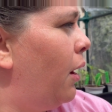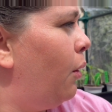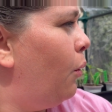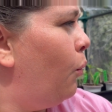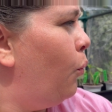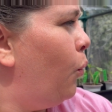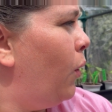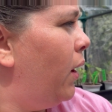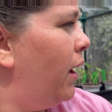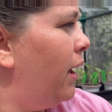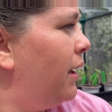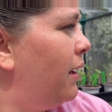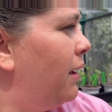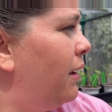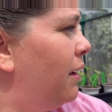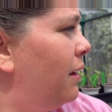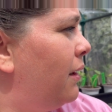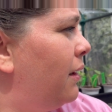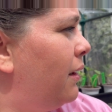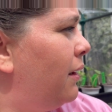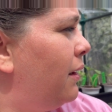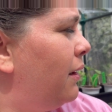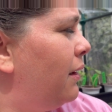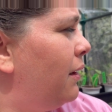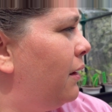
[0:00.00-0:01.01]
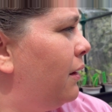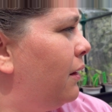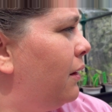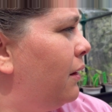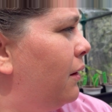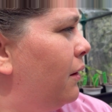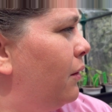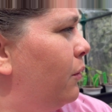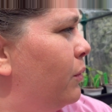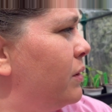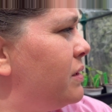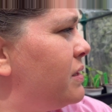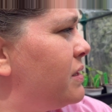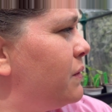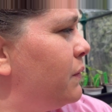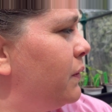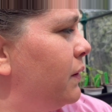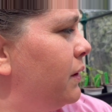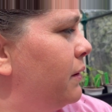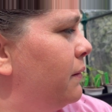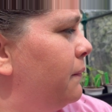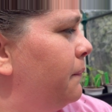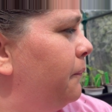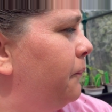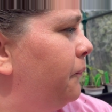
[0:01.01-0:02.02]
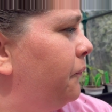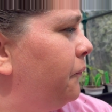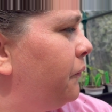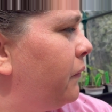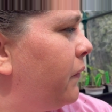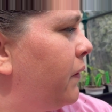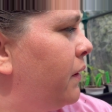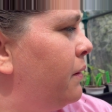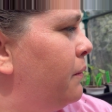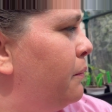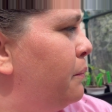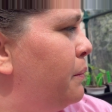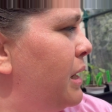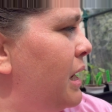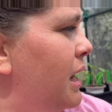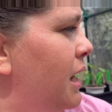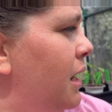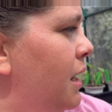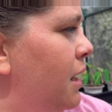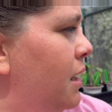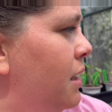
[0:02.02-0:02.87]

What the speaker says: one, what's the word? Bee.